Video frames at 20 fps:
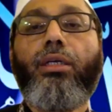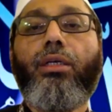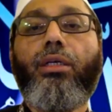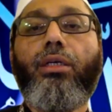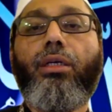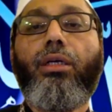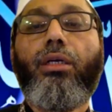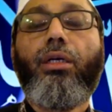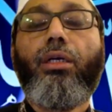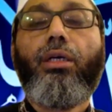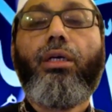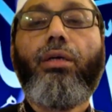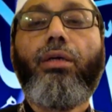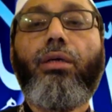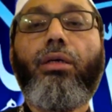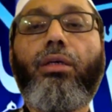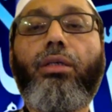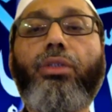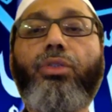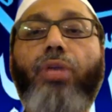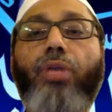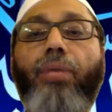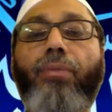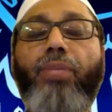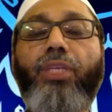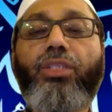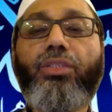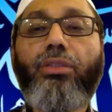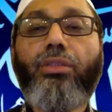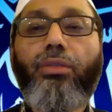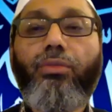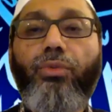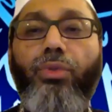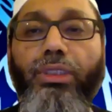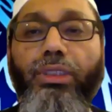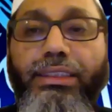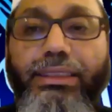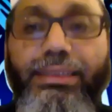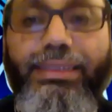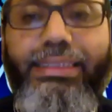So I'm not sure
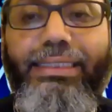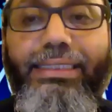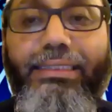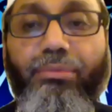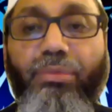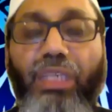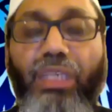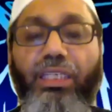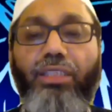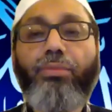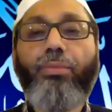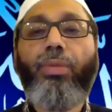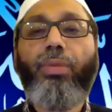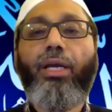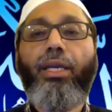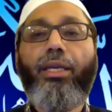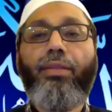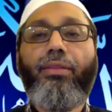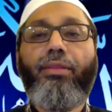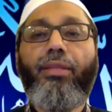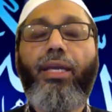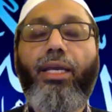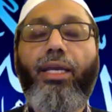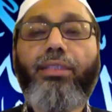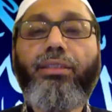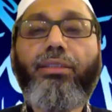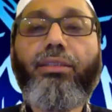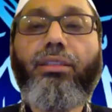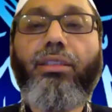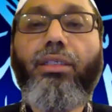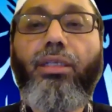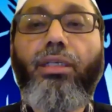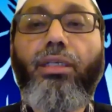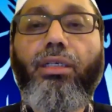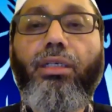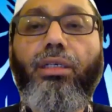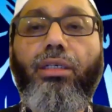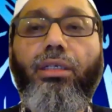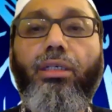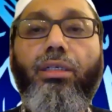what it means by that.
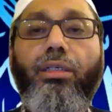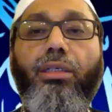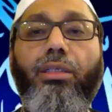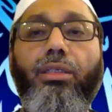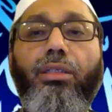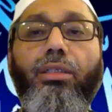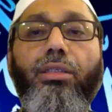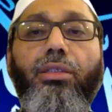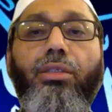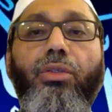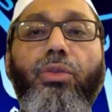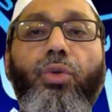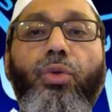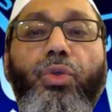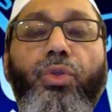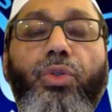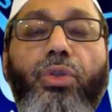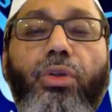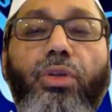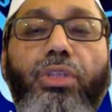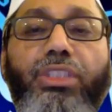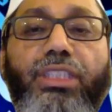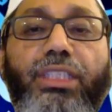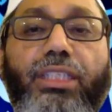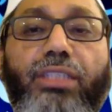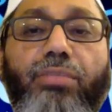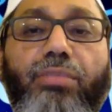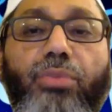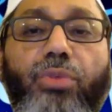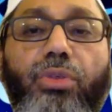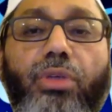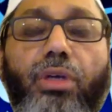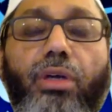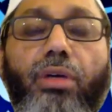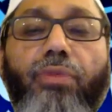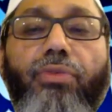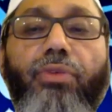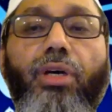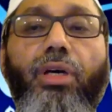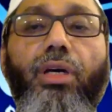Logic is more
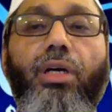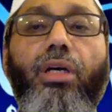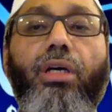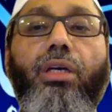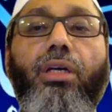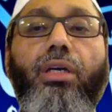of